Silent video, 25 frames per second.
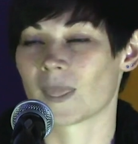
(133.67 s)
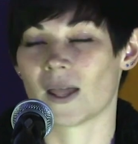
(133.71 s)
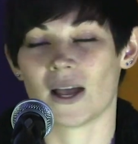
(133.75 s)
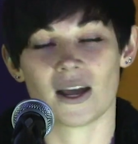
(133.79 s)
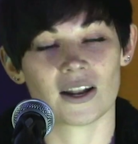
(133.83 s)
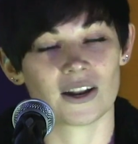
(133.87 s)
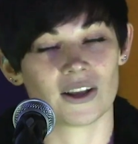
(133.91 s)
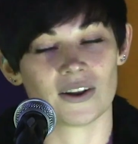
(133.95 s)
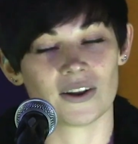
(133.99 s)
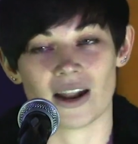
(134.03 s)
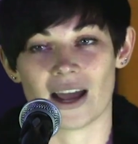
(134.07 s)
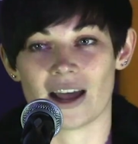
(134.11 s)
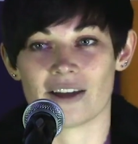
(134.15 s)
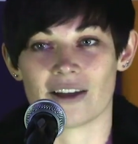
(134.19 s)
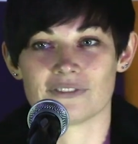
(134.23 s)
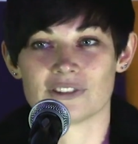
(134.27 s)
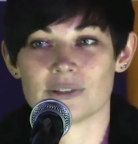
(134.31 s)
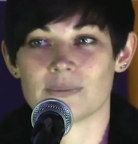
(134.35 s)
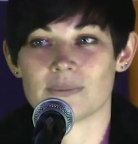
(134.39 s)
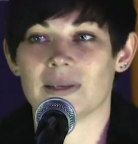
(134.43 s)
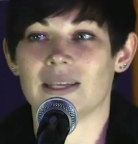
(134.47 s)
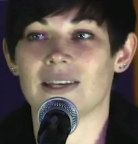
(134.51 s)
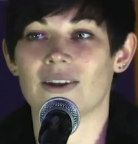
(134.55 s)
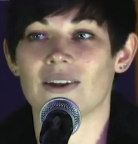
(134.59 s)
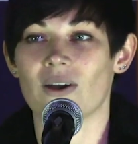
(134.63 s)
I don't have
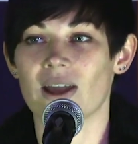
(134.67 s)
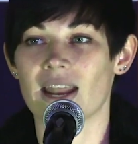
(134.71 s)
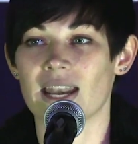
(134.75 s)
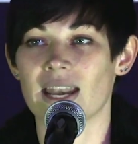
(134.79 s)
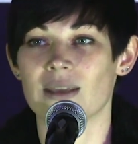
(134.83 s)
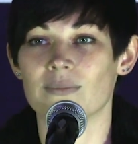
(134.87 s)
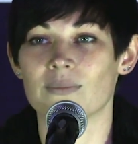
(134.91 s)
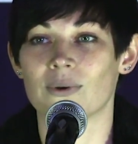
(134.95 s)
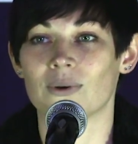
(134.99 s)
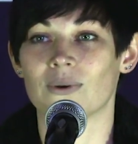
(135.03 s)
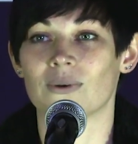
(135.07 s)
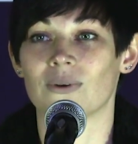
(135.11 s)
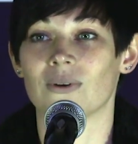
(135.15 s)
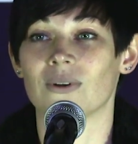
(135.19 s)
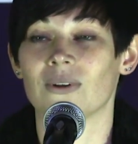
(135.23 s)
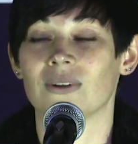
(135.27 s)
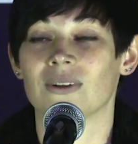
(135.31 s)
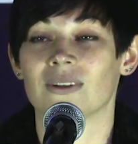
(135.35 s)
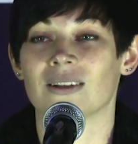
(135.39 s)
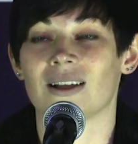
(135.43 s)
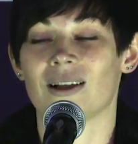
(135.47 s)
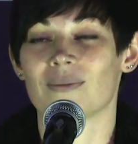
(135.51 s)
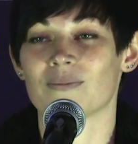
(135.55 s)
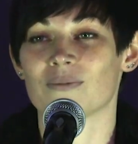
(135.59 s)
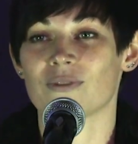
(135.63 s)
to be, not anymore.
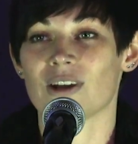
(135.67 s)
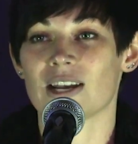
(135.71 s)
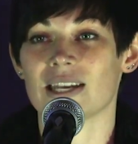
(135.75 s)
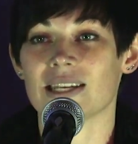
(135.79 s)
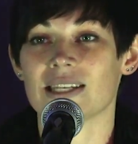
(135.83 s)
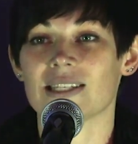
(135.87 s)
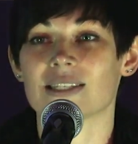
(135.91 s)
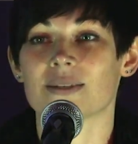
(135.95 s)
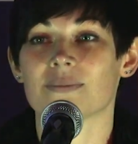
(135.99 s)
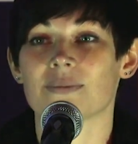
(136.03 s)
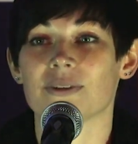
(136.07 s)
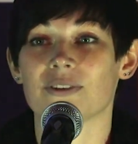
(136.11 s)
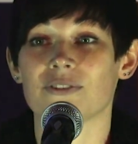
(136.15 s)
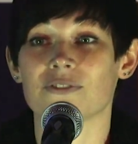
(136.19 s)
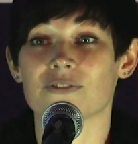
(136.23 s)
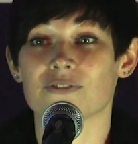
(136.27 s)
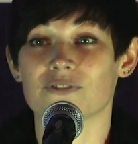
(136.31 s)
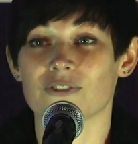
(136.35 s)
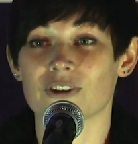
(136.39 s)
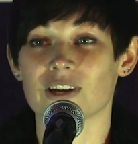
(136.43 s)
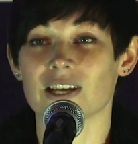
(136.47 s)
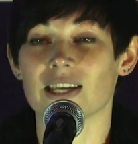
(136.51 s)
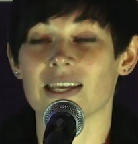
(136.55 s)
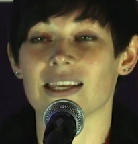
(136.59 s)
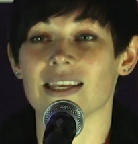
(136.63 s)
I'm ready to be
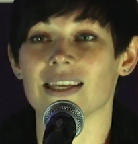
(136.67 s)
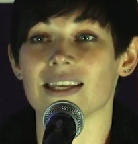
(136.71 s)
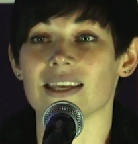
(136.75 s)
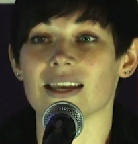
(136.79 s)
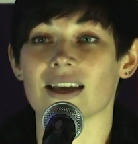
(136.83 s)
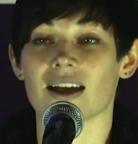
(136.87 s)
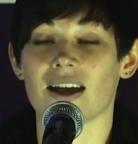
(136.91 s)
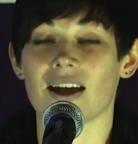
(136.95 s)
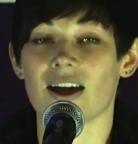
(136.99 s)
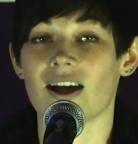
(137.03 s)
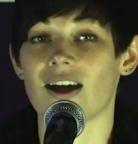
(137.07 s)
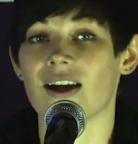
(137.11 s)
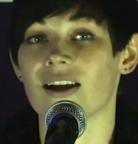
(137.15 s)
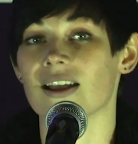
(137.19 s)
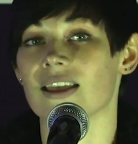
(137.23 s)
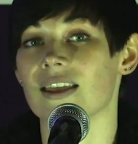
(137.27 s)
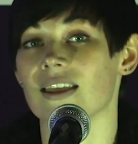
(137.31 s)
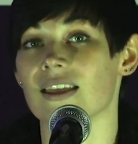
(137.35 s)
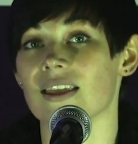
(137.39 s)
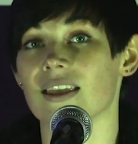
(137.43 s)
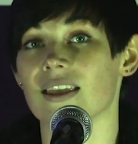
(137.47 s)
free. I